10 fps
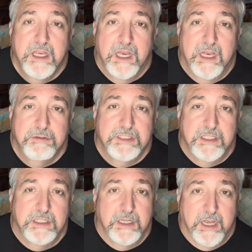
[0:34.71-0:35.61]
I was a
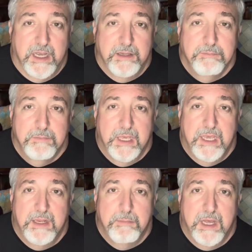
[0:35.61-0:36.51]
little guy
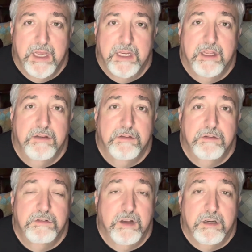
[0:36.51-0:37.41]
and my
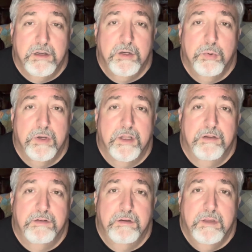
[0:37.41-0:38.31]
cousin Chuck
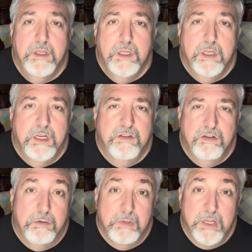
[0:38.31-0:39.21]
was
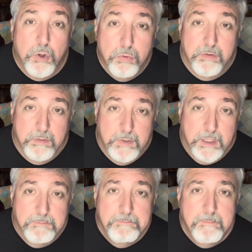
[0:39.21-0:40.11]
considerably older than me.